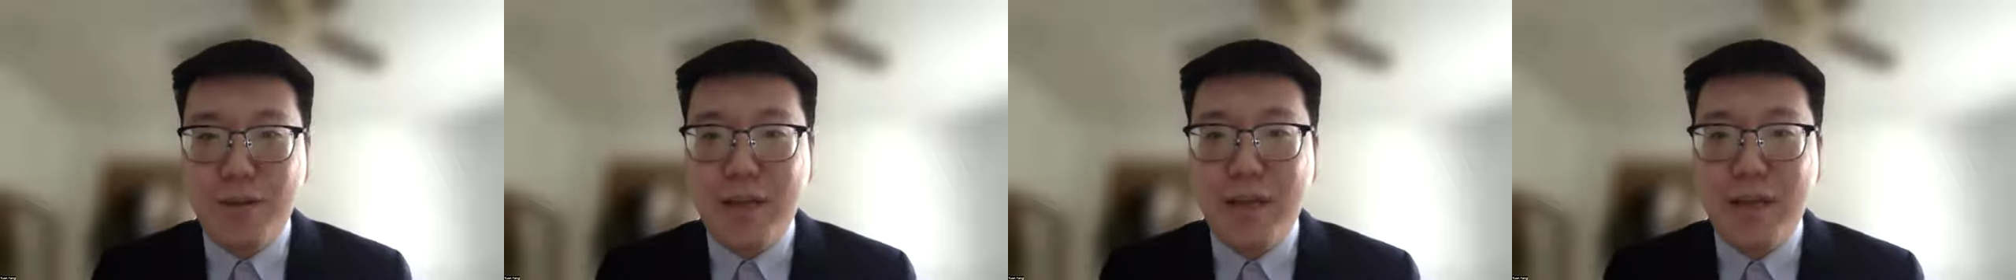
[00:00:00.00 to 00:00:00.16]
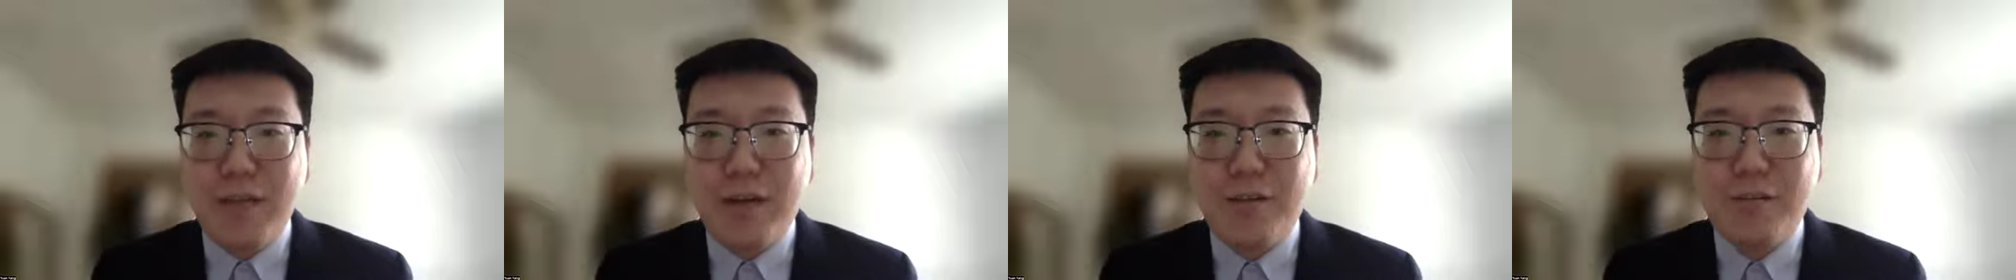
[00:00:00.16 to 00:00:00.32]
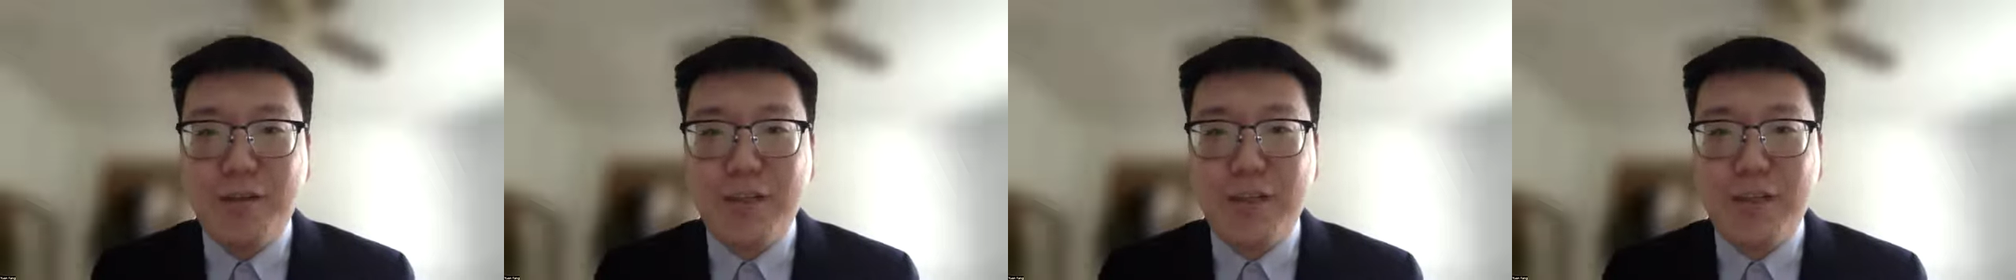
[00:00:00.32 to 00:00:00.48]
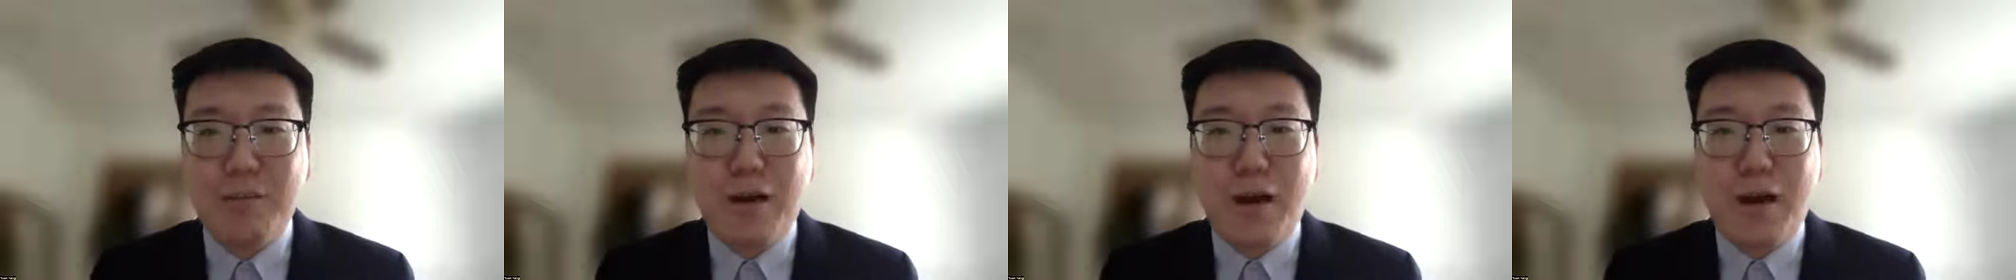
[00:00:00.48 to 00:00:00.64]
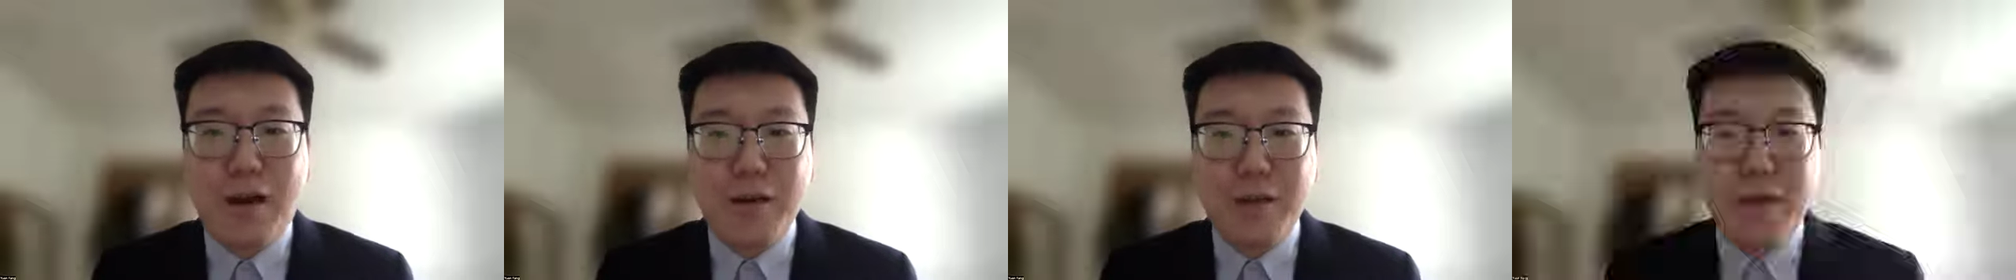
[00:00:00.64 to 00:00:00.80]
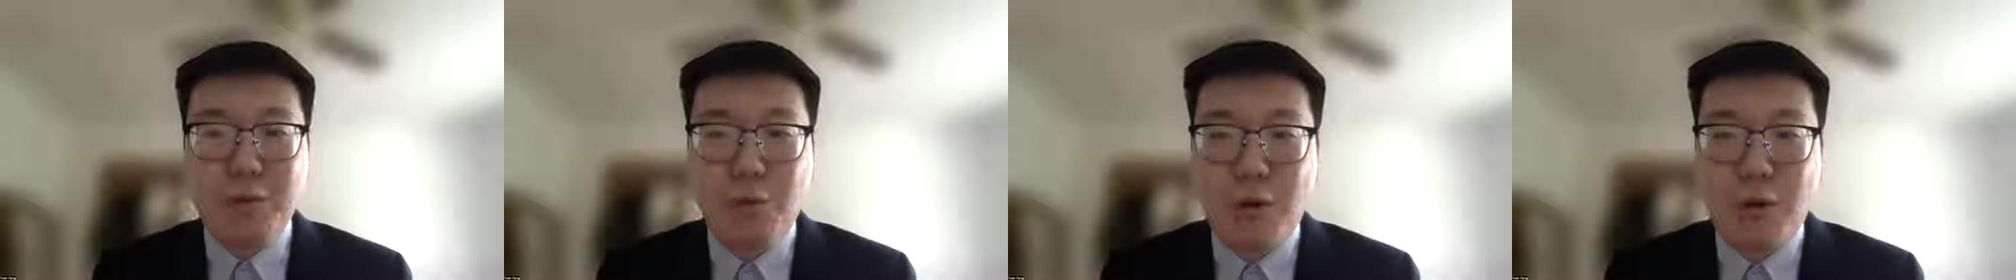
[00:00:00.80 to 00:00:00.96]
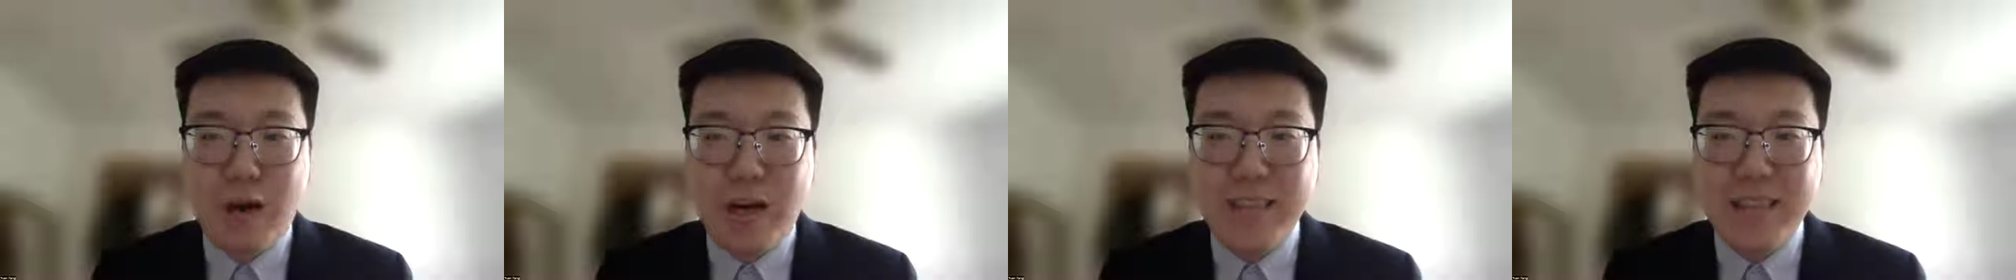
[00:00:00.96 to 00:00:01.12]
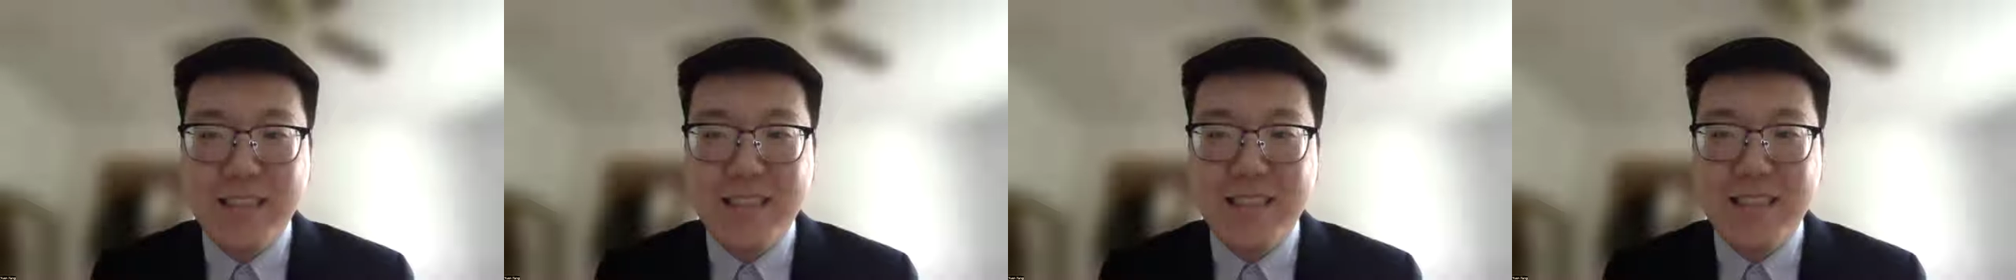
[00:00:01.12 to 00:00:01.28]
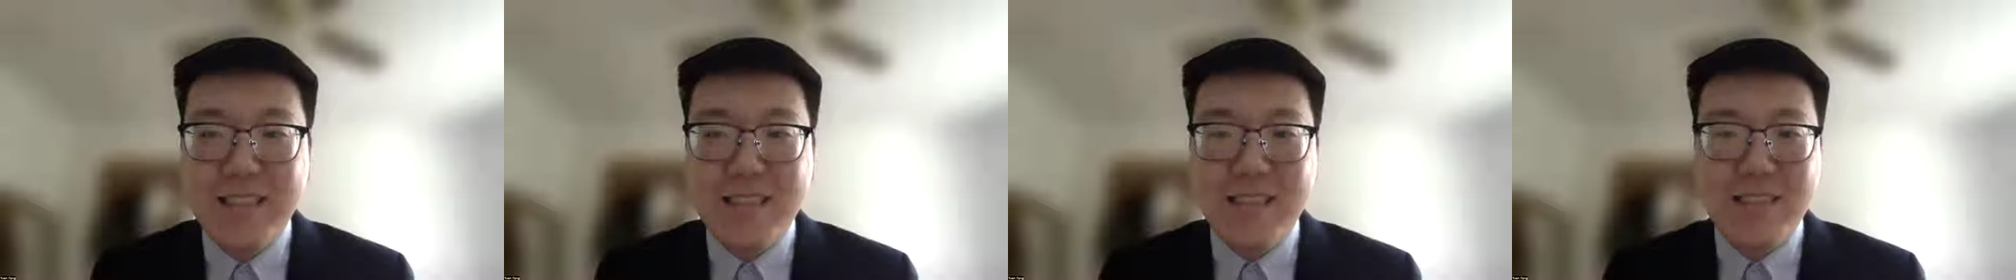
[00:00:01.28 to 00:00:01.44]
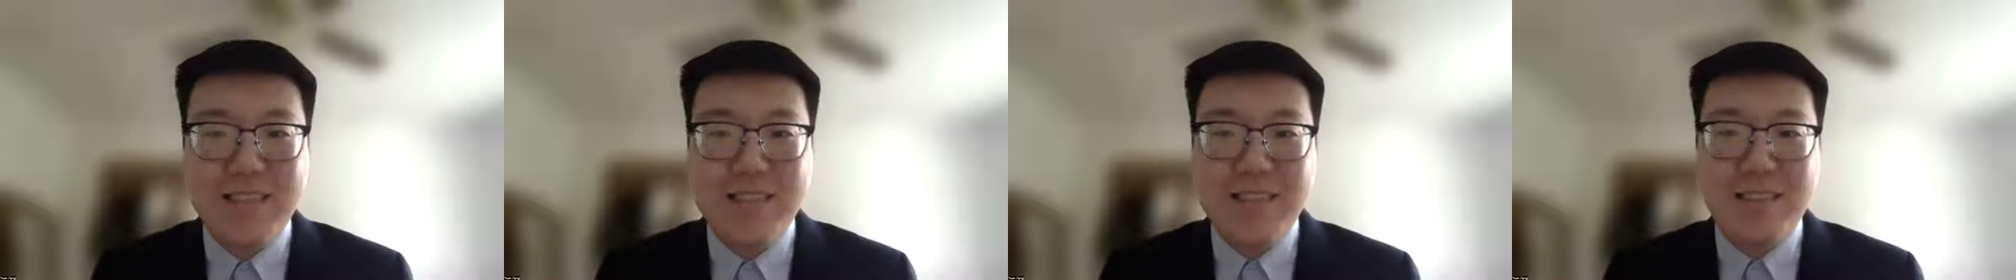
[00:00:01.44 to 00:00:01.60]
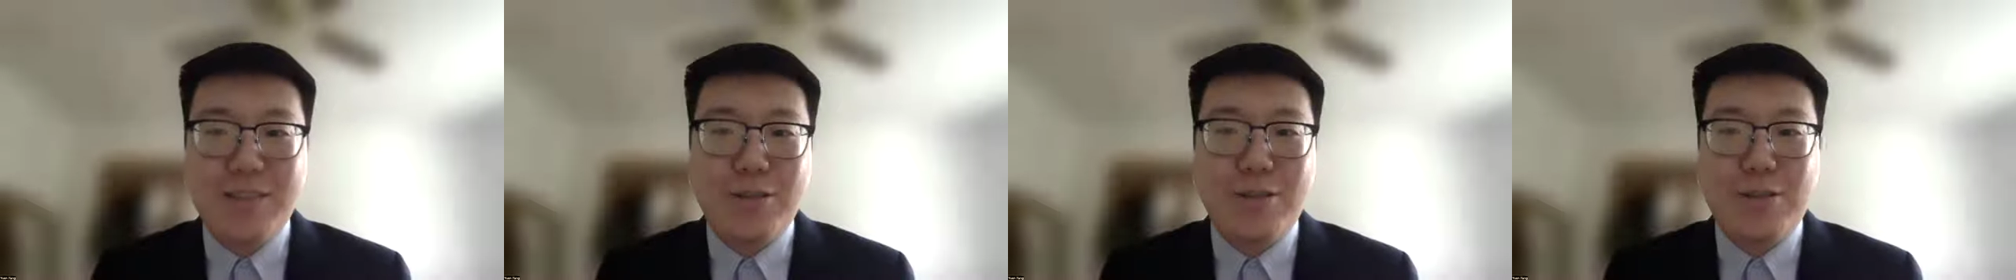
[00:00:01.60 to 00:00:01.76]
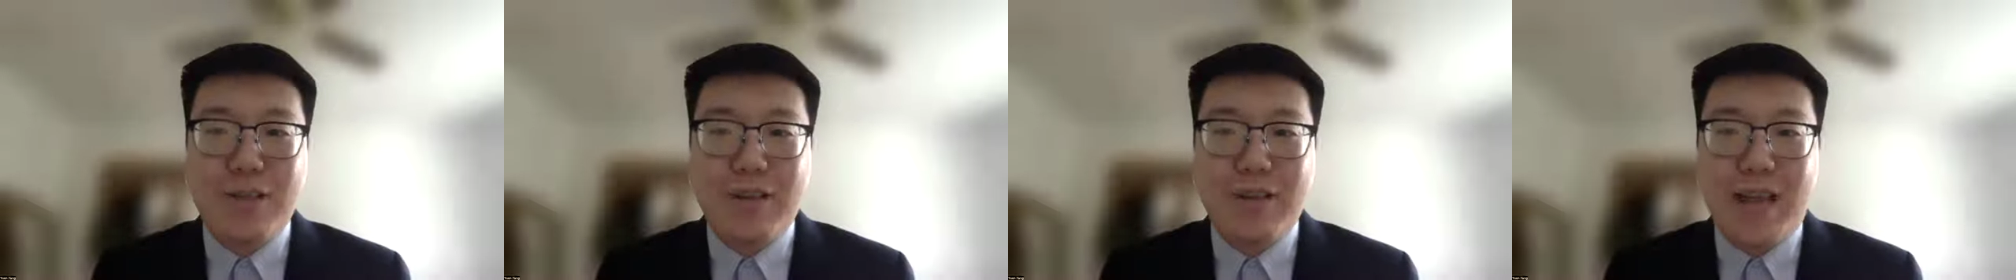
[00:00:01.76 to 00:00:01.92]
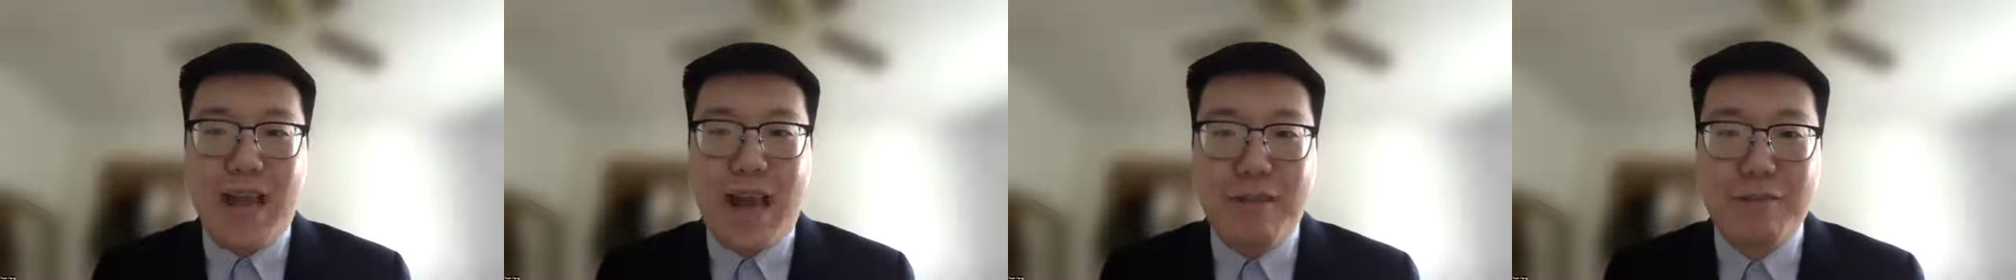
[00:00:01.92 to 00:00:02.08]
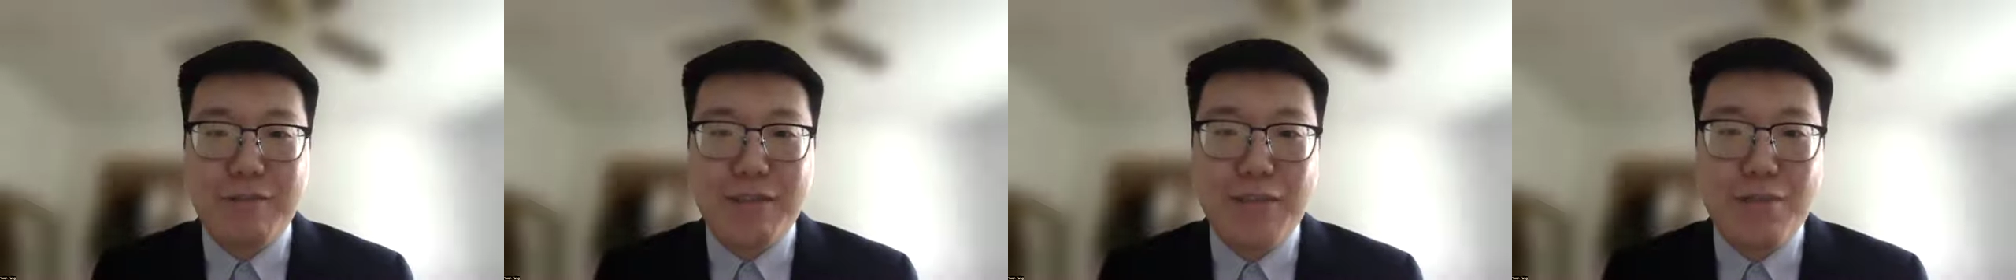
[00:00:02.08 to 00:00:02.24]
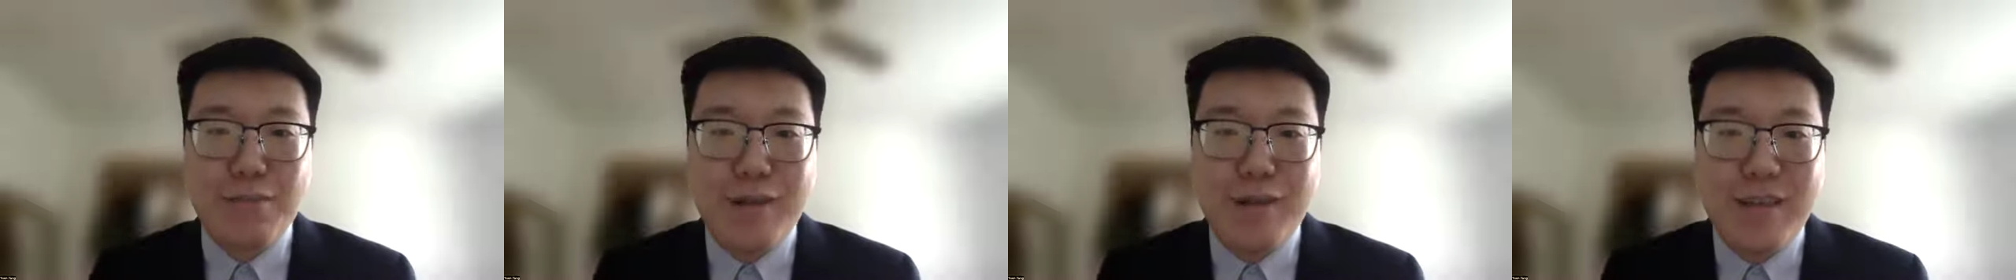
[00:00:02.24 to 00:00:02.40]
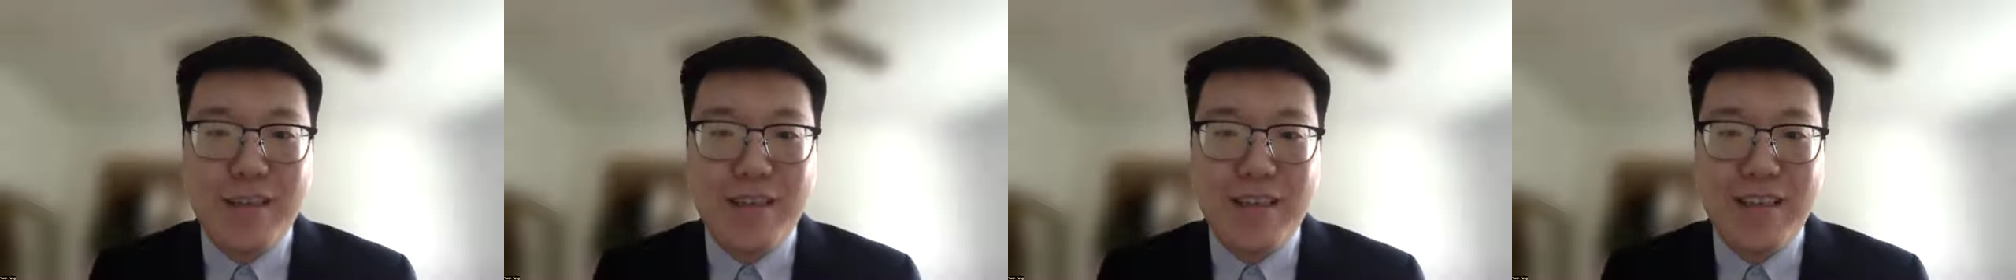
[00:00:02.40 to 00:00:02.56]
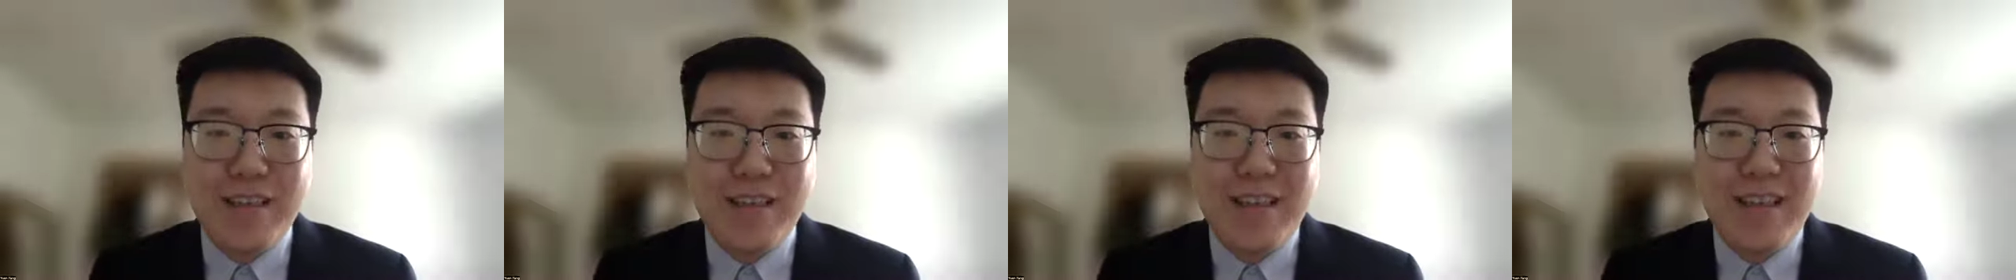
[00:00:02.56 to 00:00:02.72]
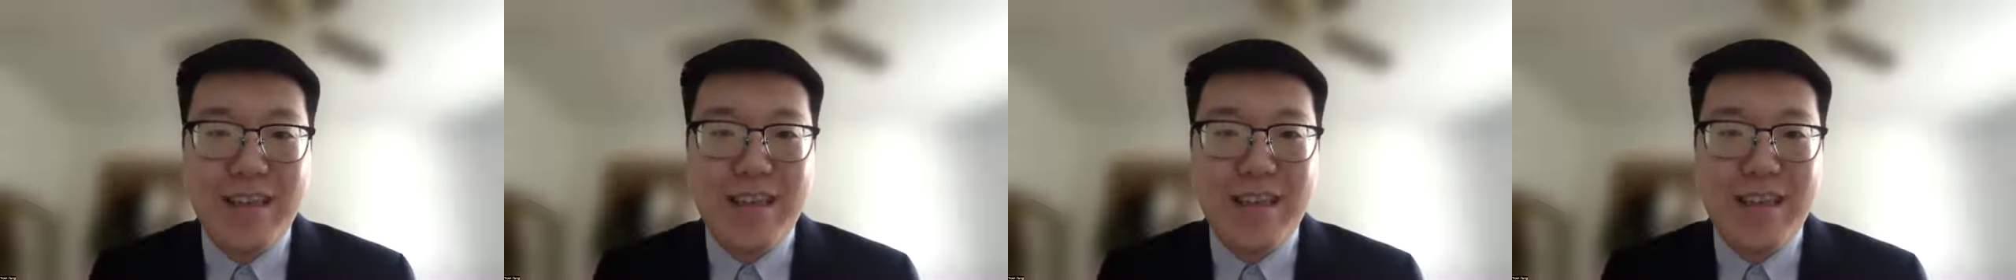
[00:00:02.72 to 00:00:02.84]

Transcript: many of them all at once still inevitably